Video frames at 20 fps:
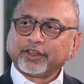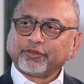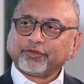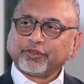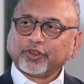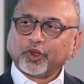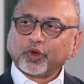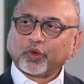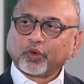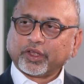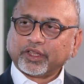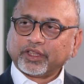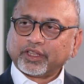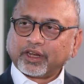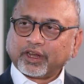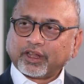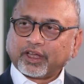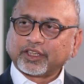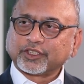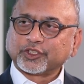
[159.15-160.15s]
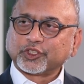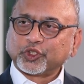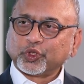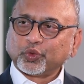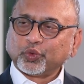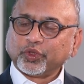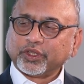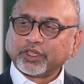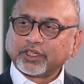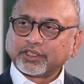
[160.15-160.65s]
If you look in the last
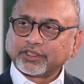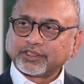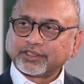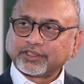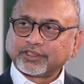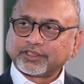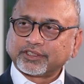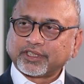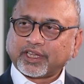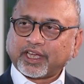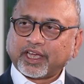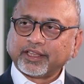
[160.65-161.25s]
2 years,